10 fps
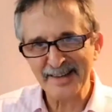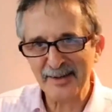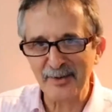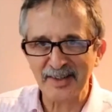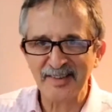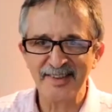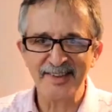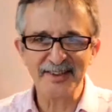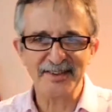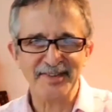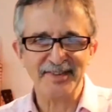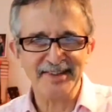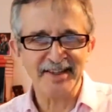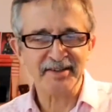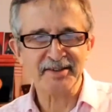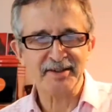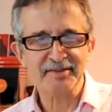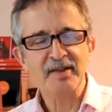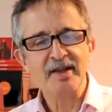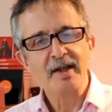a quick search to find that
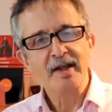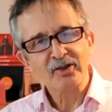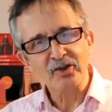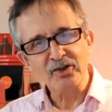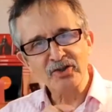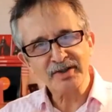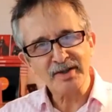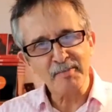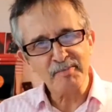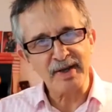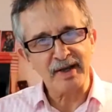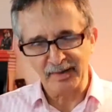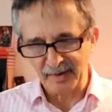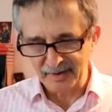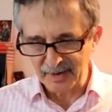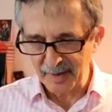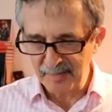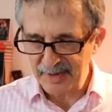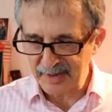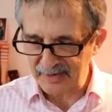stuff. Could you just unpick
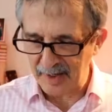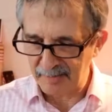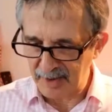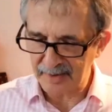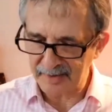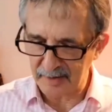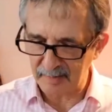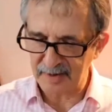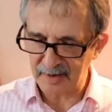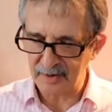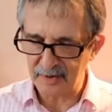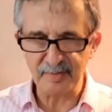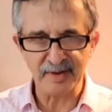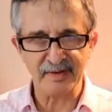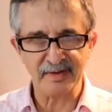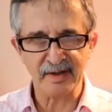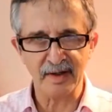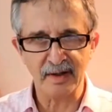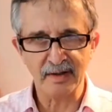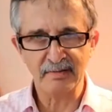that? Brand SERPs are your new business
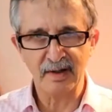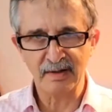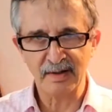card. Okay.